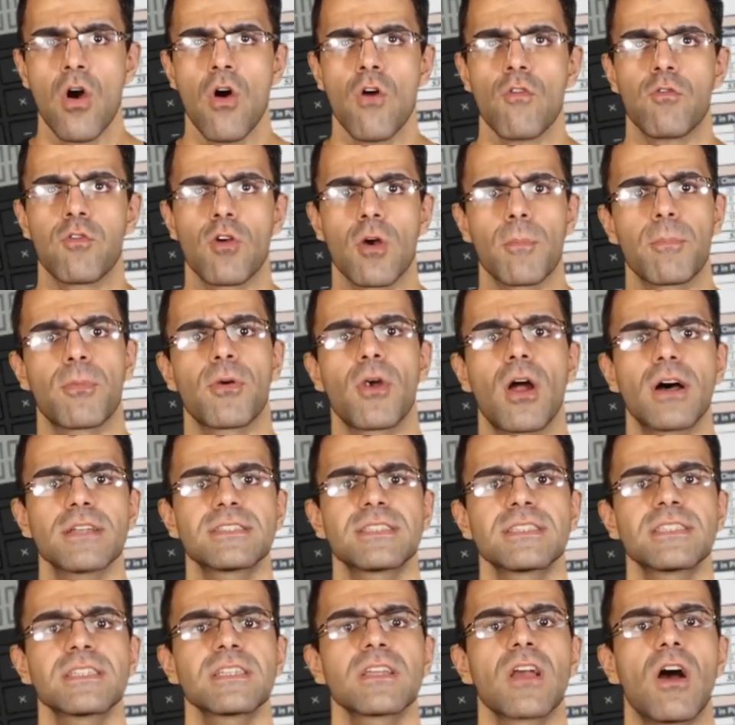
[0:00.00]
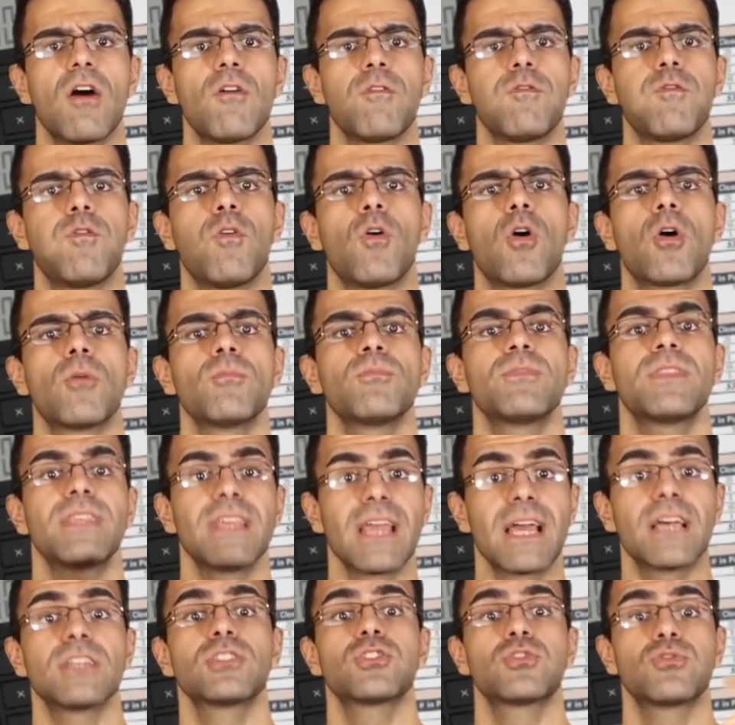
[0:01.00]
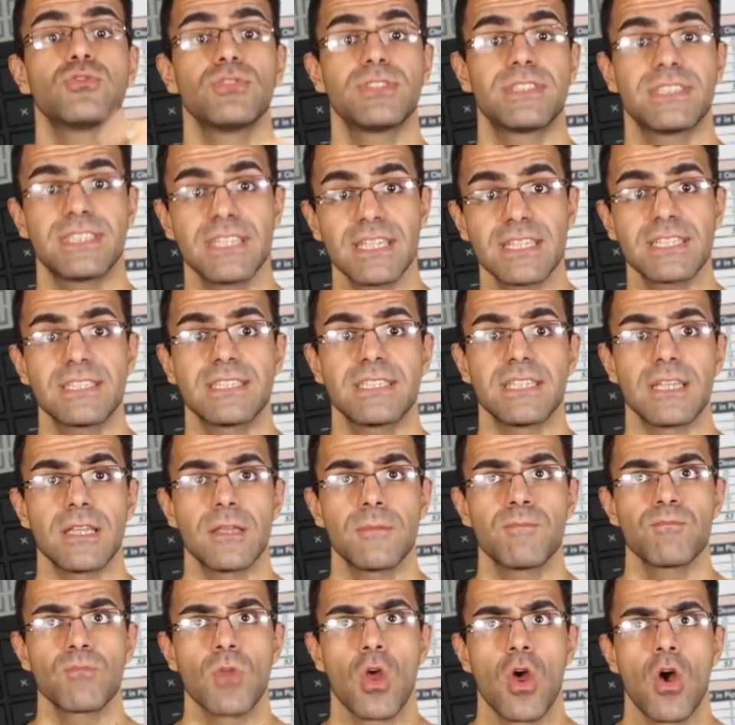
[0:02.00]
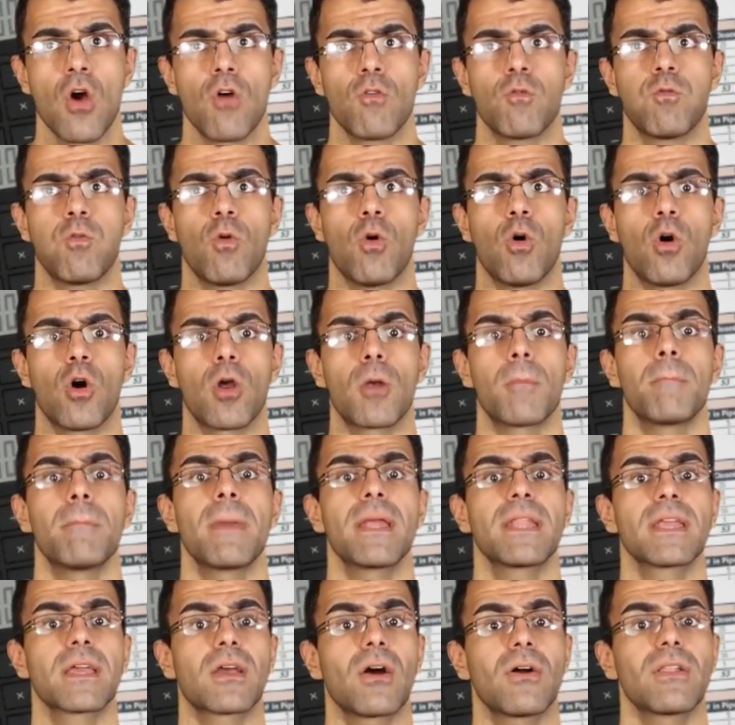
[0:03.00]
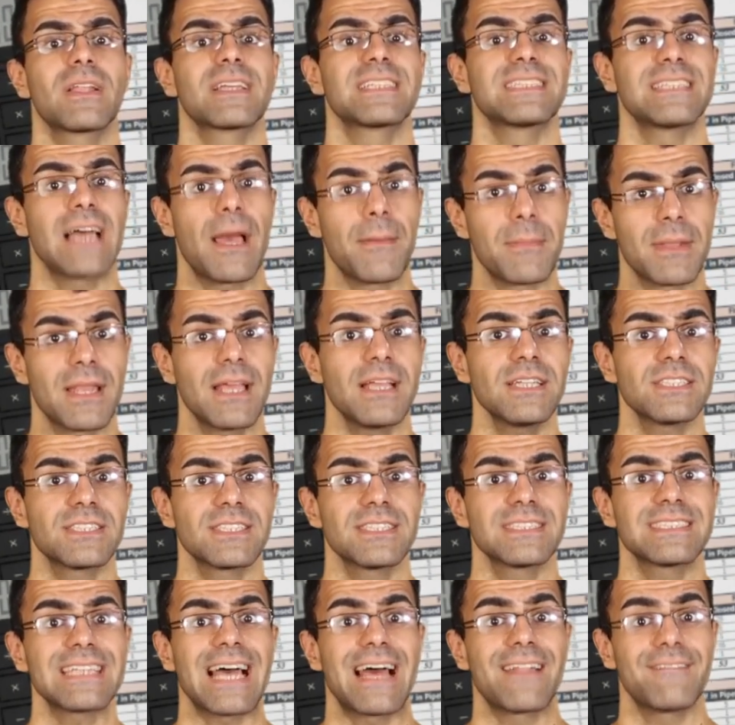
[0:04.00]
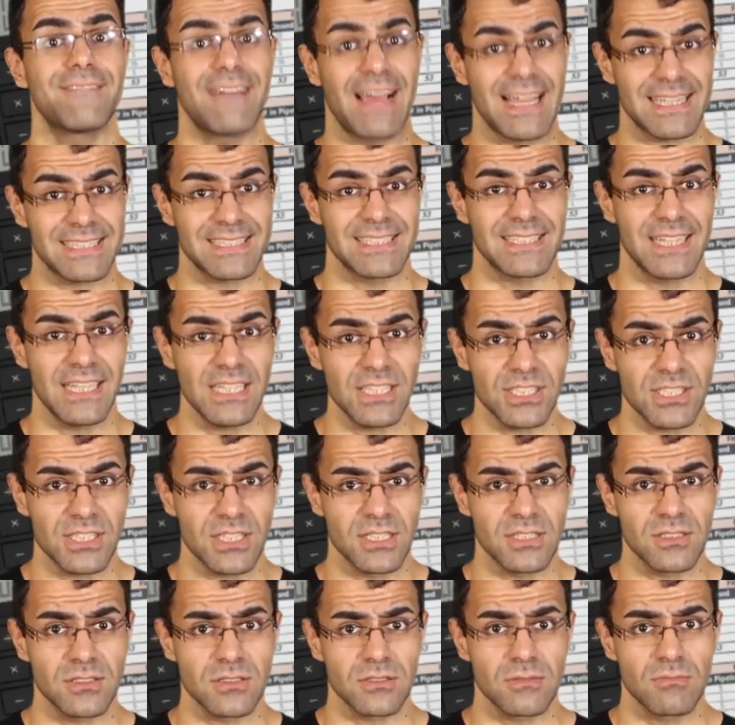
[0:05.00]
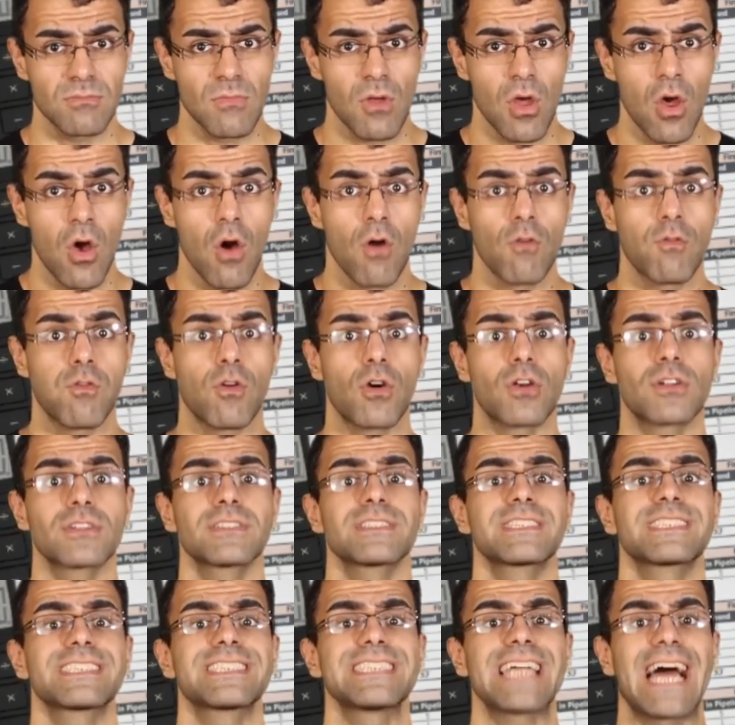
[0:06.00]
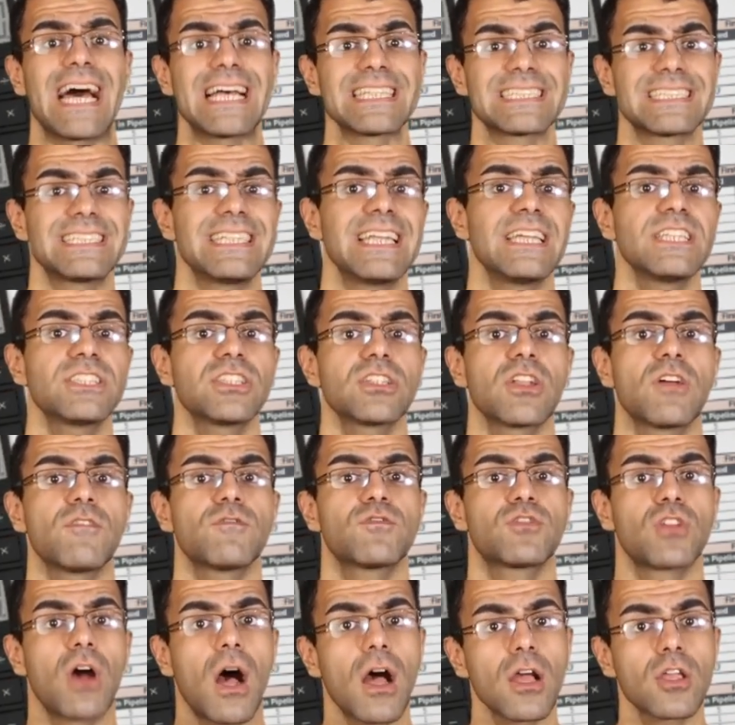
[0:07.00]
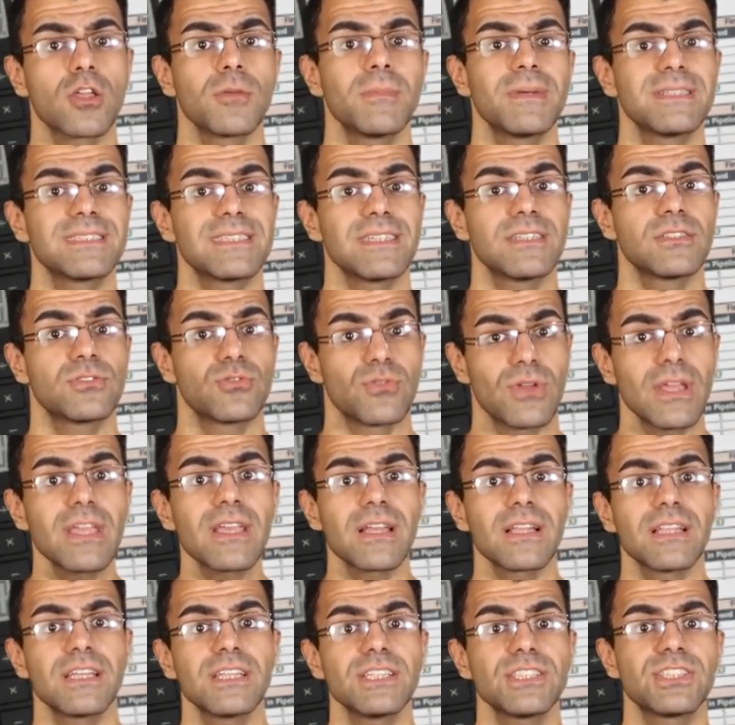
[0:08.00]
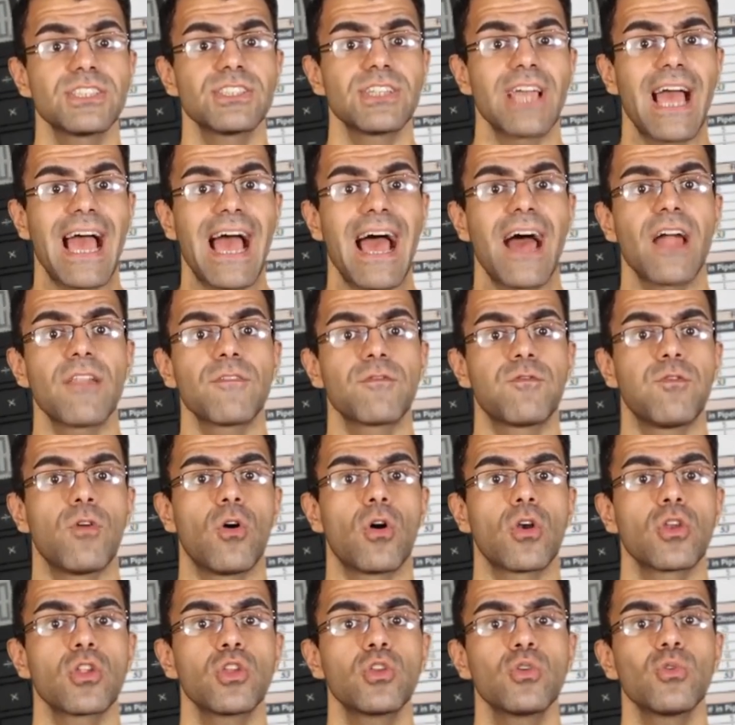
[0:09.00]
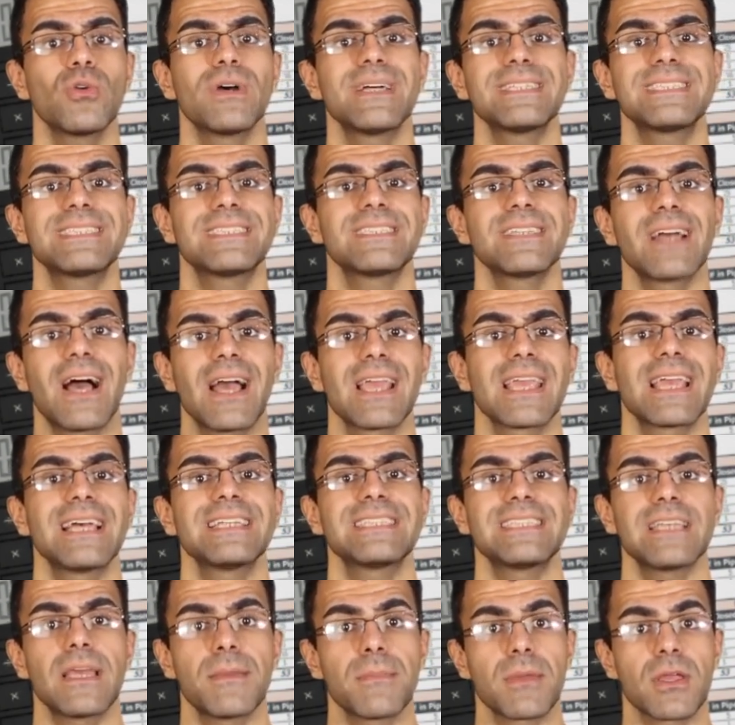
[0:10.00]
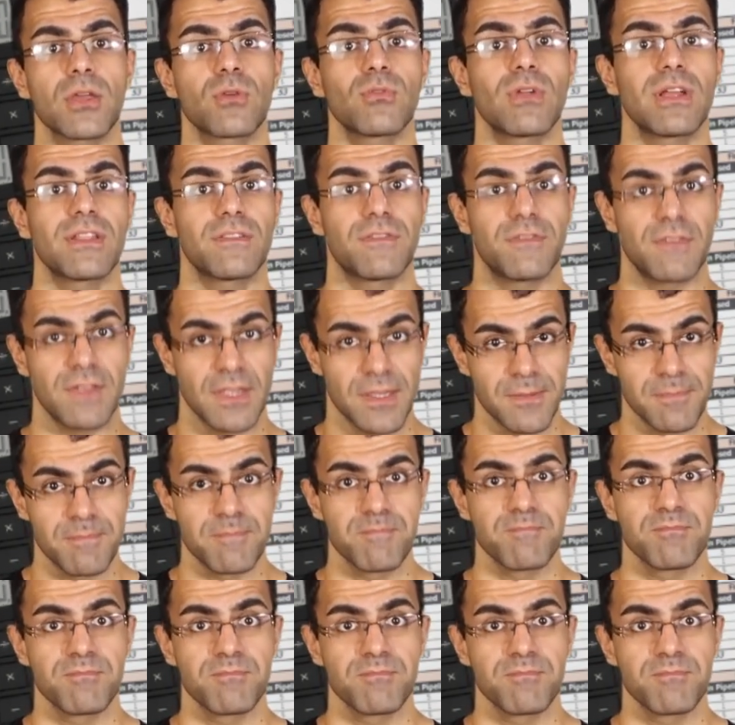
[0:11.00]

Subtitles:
for processing of Form DS-260, for medical examinations and vaccinations, for translation of documents into English, and for USCIS immigrant fee.